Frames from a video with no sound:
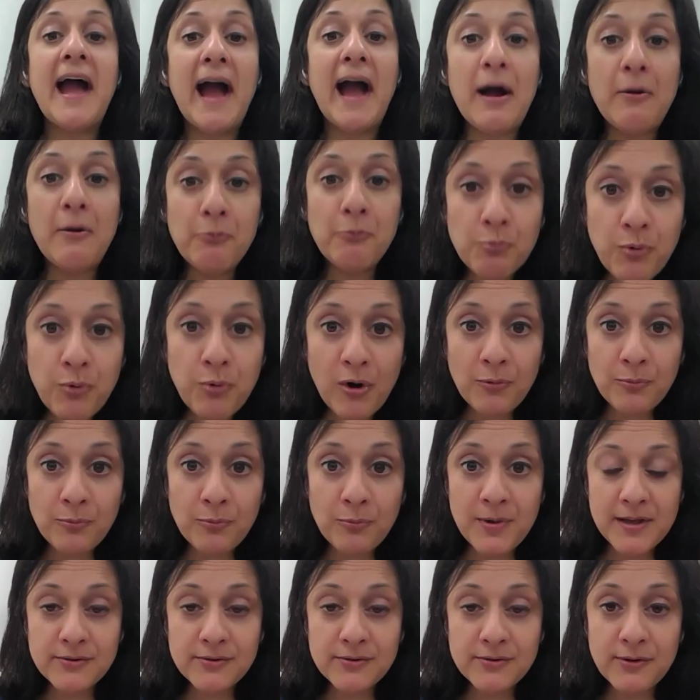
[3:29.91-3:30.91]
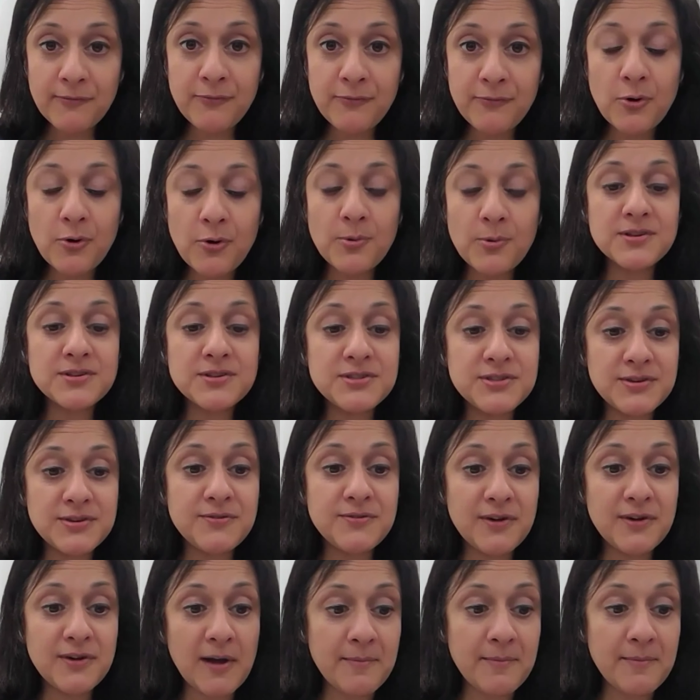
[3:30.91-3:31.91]
and what we can look forward
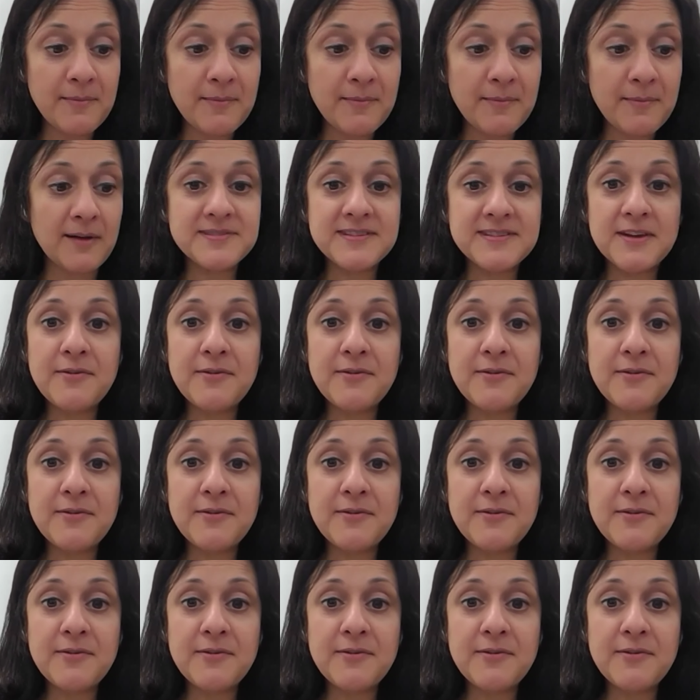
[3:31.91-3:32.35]
to coming up.